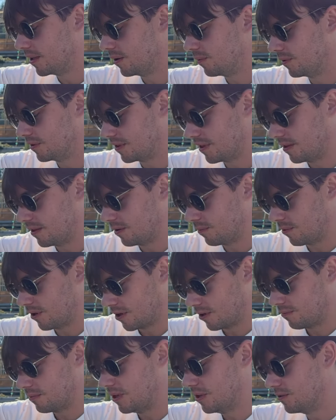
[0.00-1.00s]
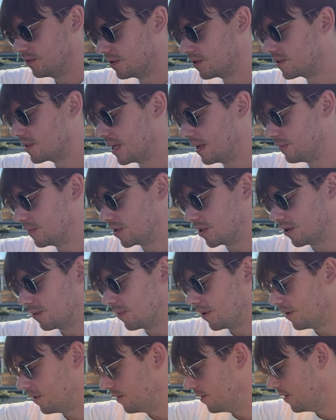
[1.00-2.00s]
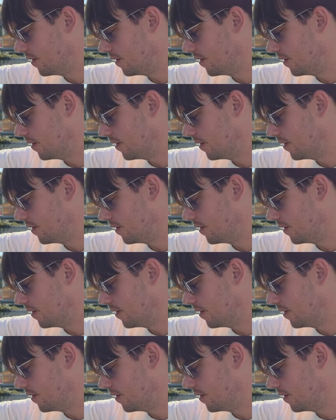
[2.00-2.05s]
it, with the, we're going to reuse the same turbo.